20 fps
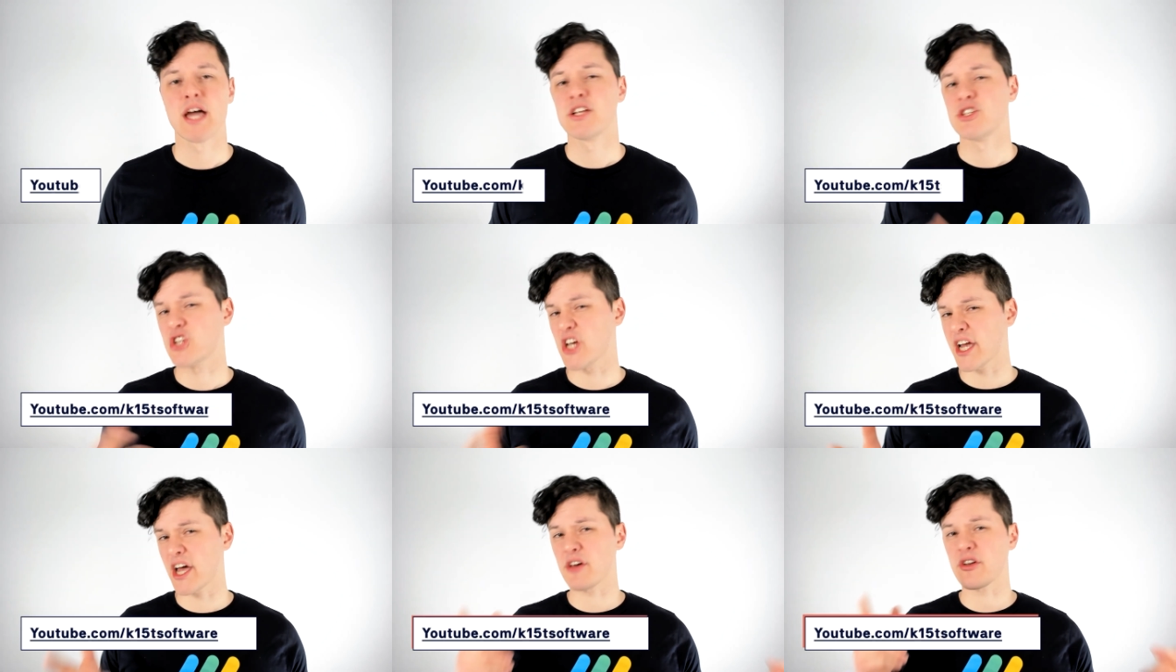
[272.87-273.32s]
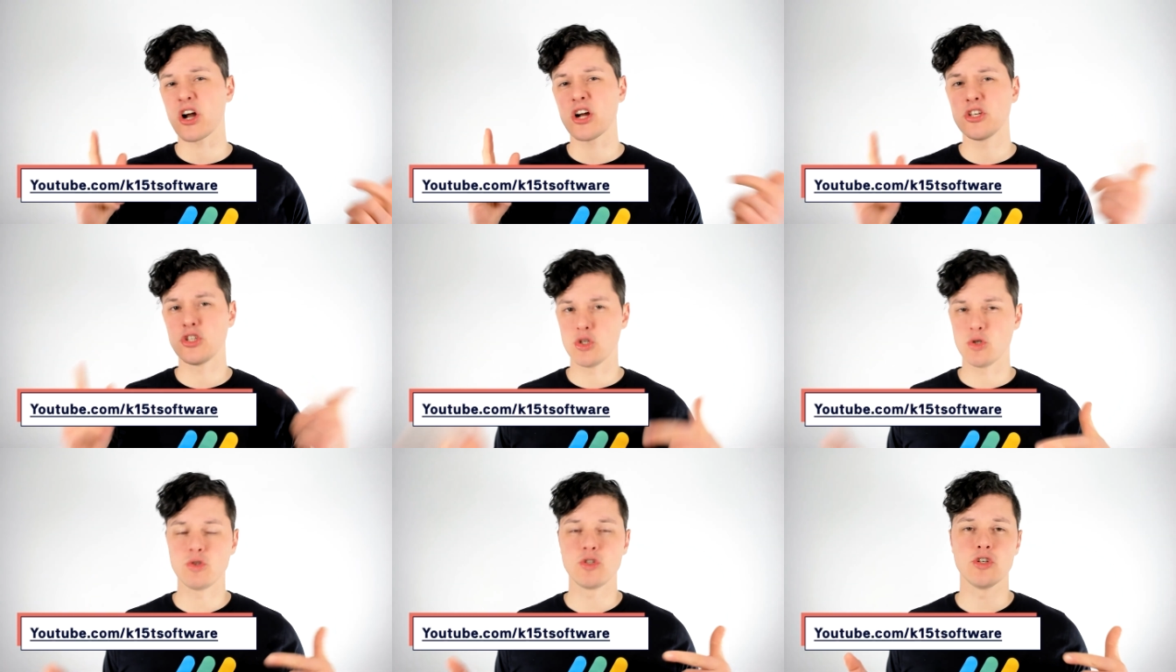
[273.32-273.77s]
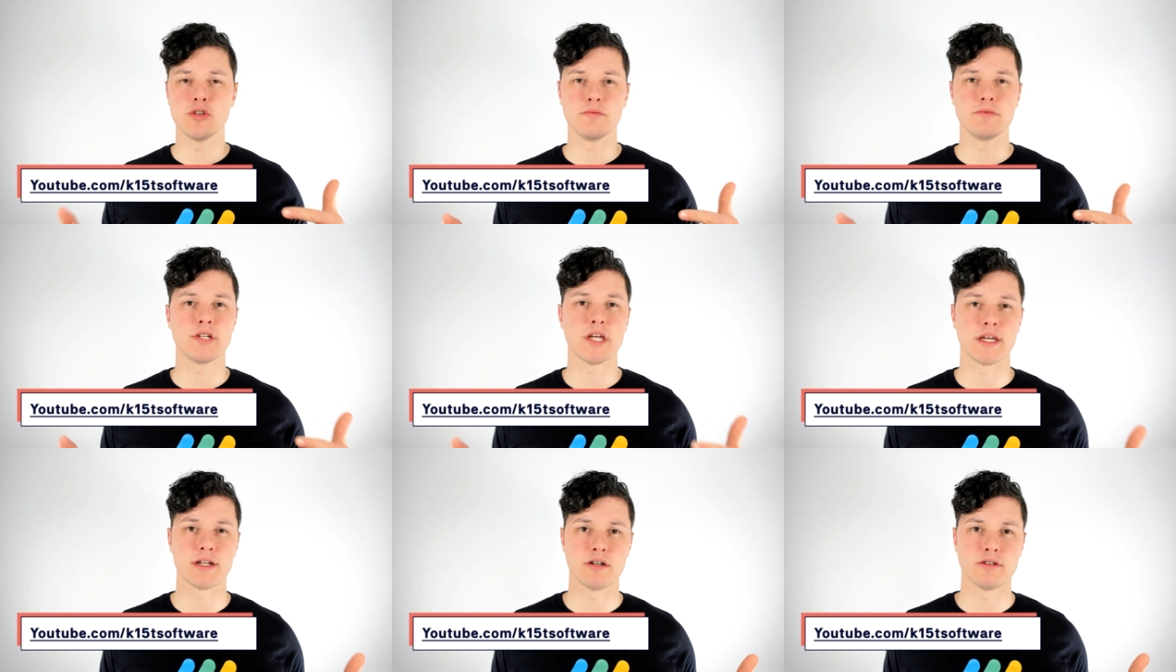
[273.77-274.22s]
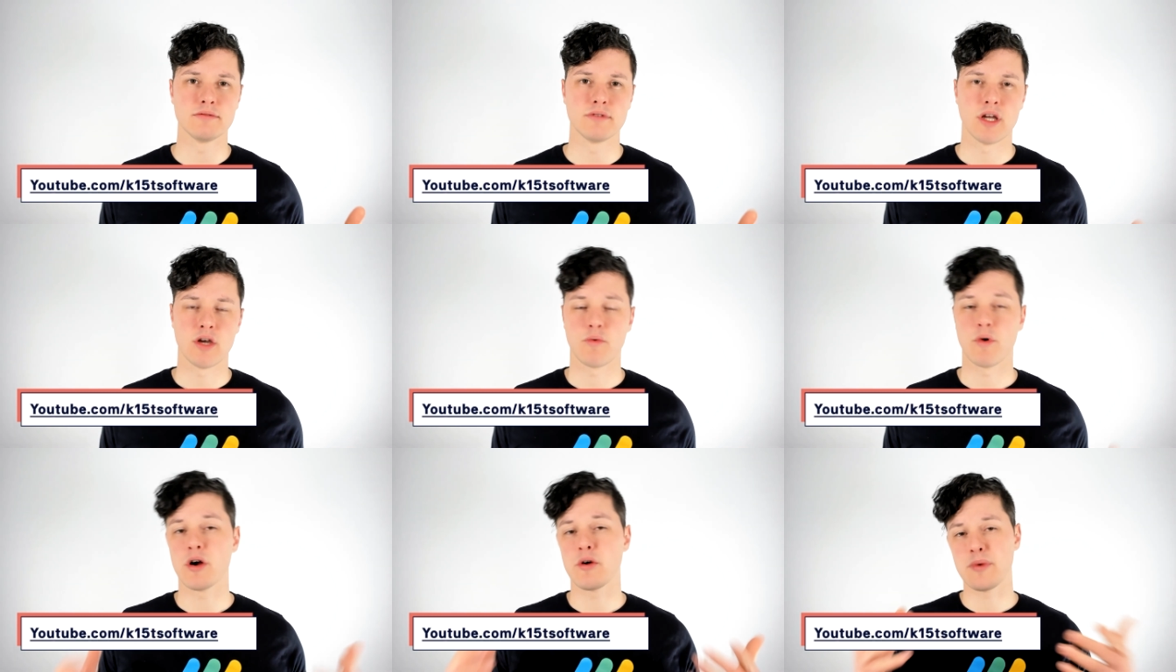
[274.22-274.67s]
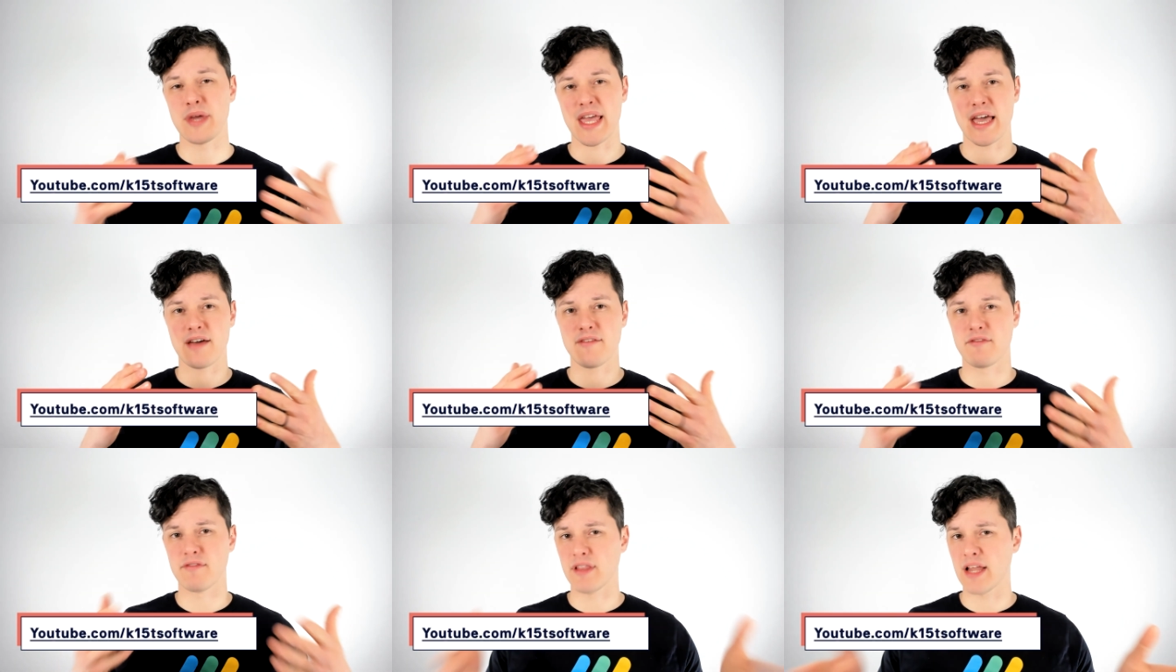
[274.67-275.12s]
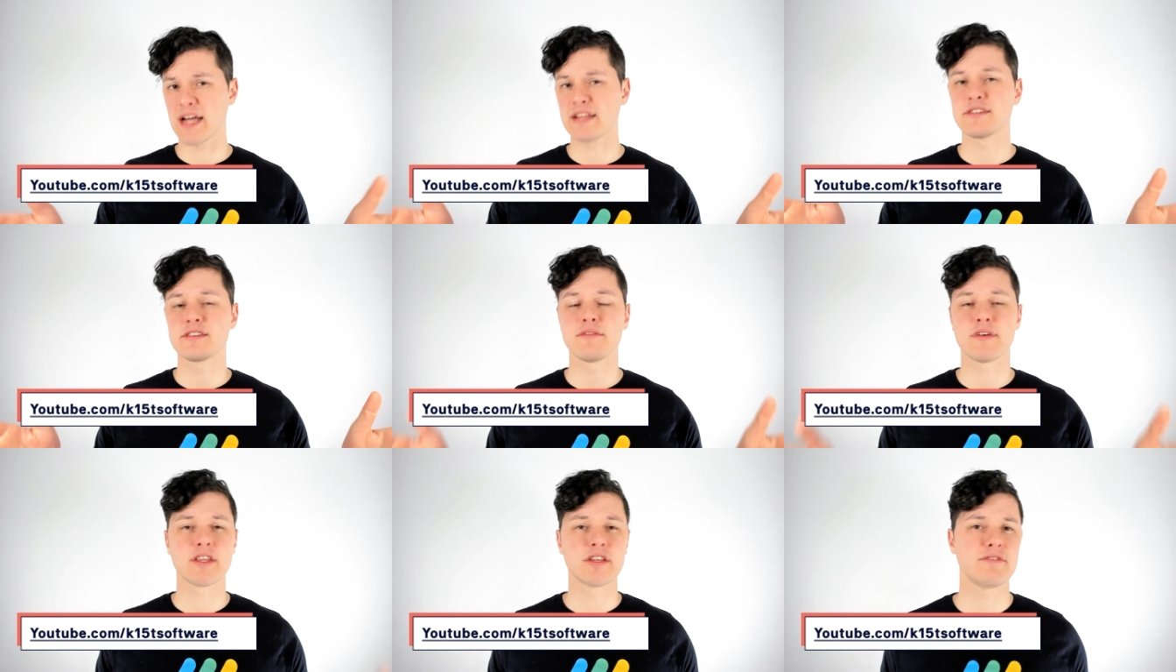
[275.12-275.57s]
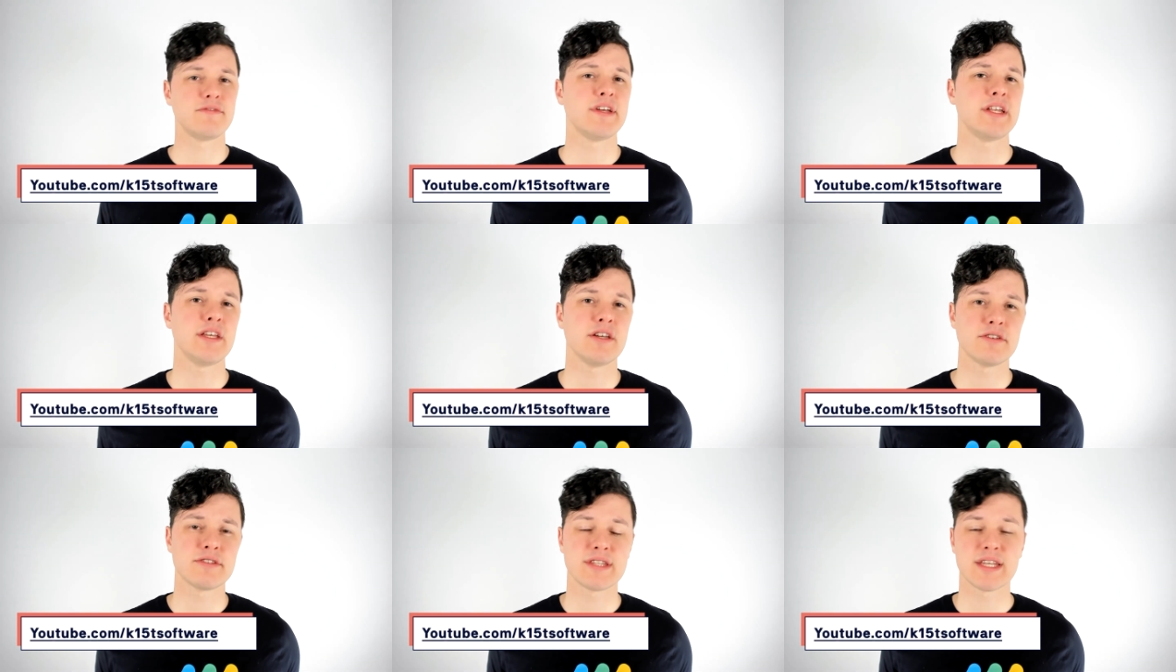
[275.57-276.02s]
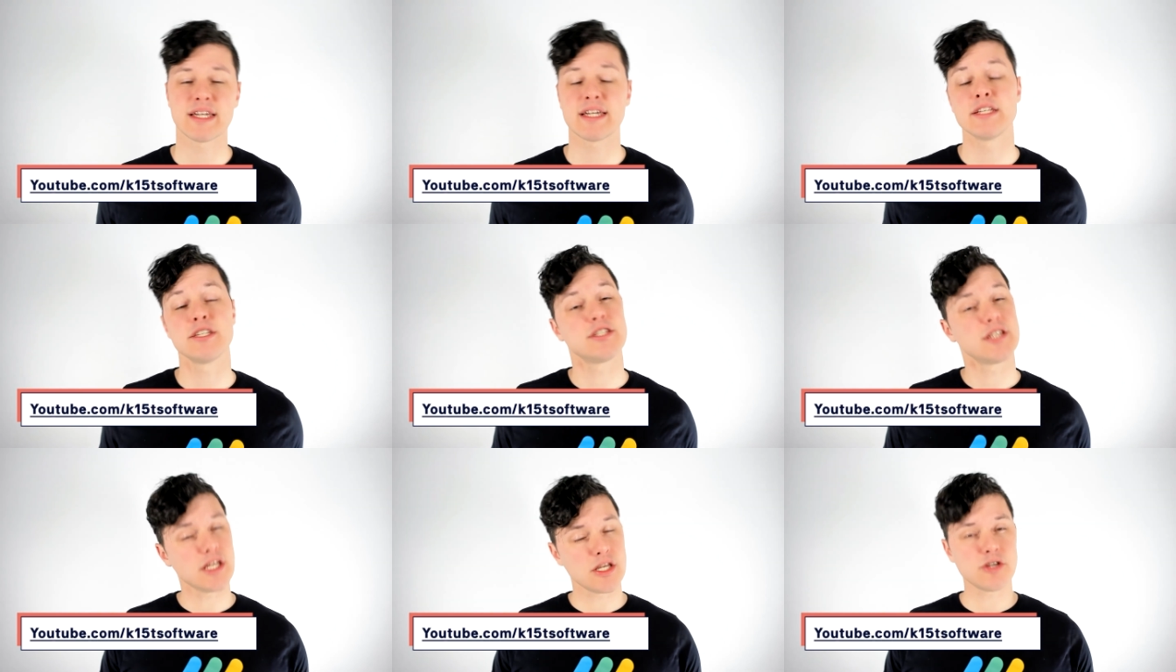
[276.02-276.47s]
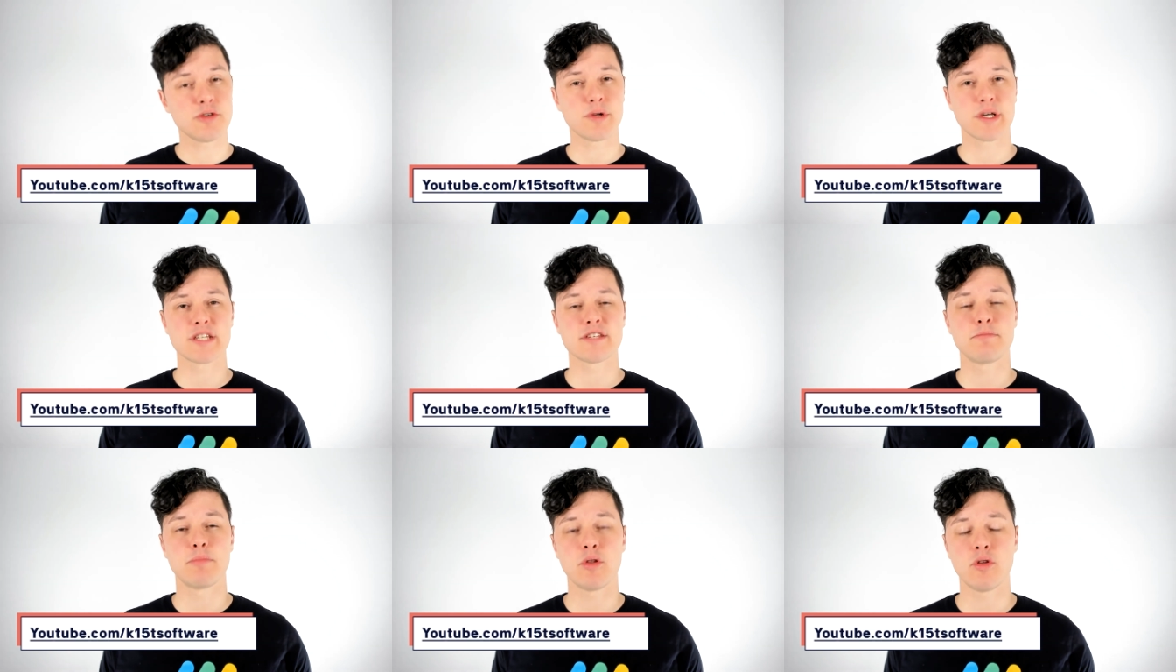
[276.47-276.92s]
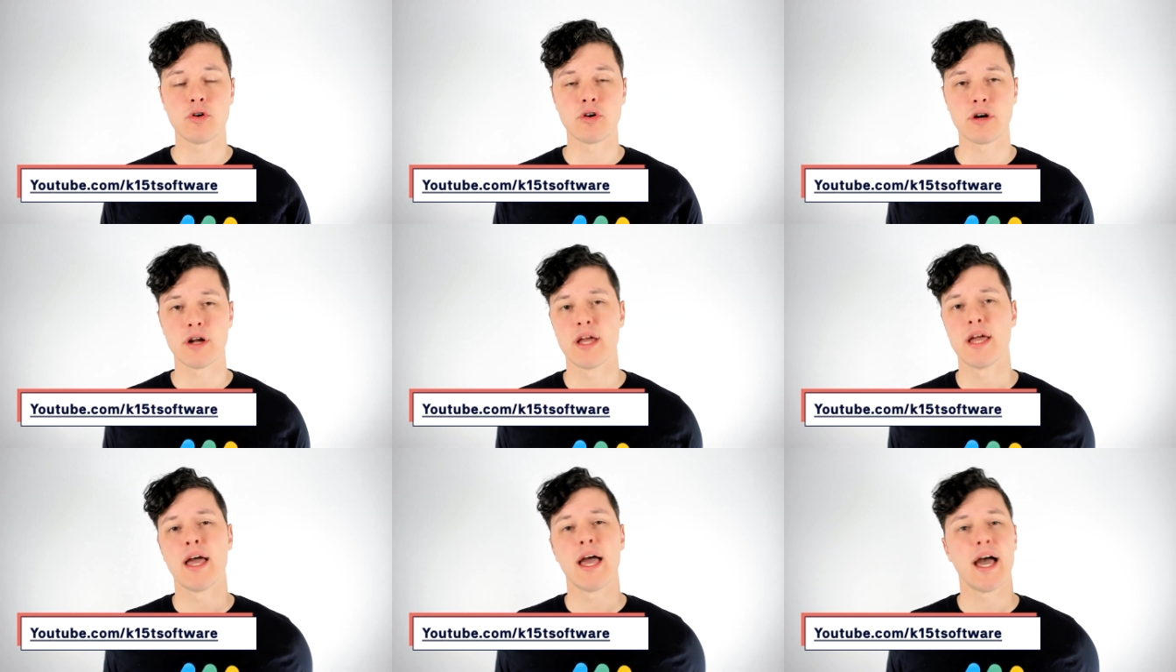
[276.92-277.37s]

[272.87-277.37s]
check out our YouTube channel where we have lots of other videos that continue to explore